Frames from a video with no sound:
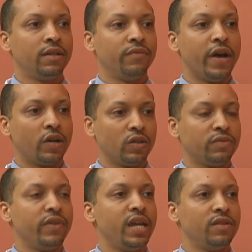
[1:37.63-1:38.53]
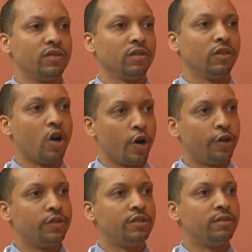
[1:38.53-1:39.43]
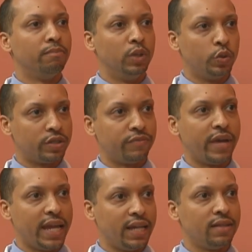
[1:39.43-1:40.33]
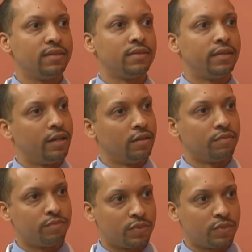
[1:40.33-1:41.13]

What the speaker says: Varicose veins are large bluish veins that are